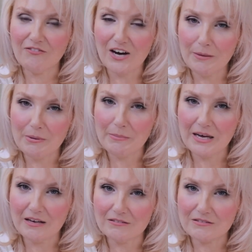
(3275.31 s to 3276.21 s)

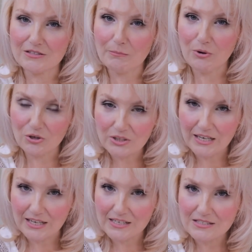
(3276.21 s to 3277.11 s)
Fibrebound's
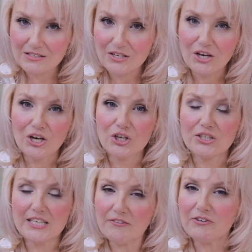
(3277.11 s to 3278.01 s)
podcast,
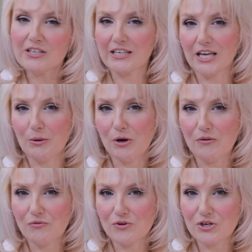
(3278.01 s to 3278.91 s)
definitely go
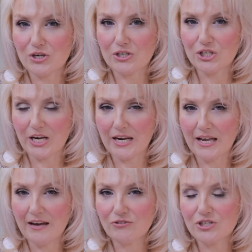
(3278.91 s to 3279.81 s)
over and check it
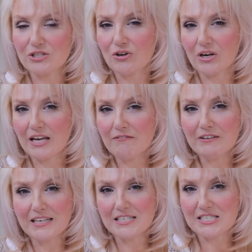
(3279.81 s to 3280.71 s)
out. She's got a
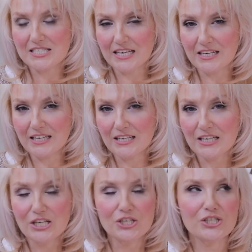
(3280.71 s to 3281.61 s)
lovely aesthetic.
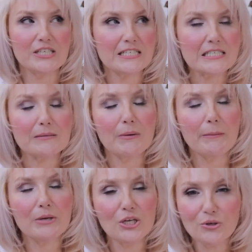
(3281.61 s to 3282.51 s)
She does some
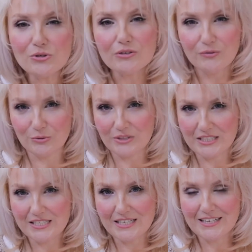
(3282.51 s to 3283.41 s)
beautiful
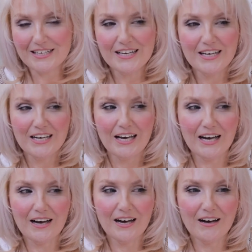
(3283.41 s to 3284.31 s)
knitting.
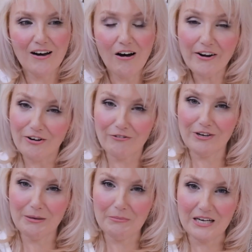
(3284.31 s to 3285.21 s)
I don't
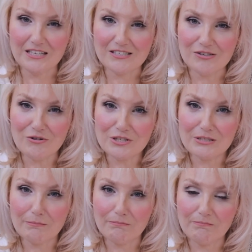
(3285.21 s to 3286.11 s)
knit many socks,